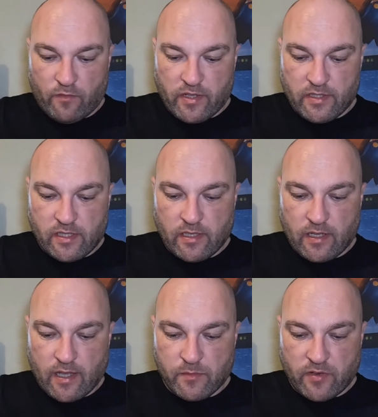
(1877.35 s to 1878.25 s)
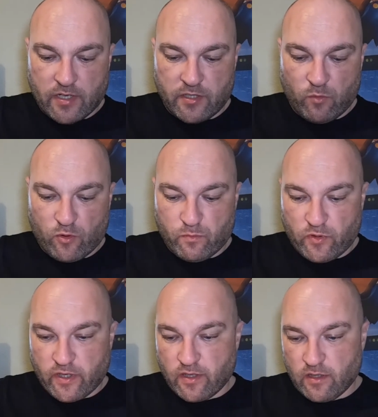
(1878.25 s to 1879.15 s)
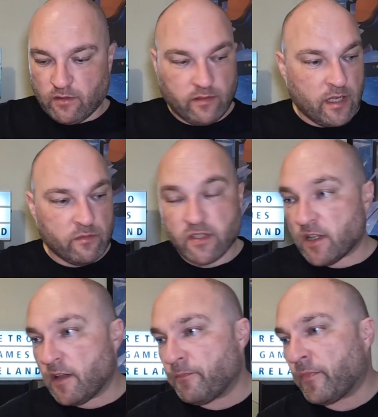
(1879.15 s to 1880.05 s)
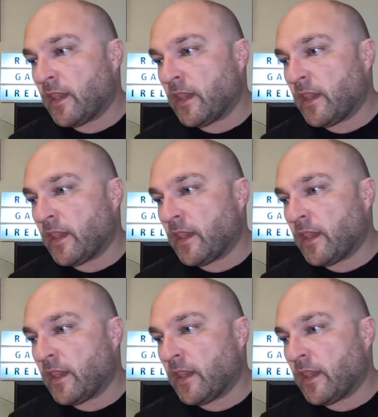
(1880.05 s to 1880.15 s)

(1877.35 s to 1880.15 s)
if any of these Kinect games are actually worth money or not. That one's not.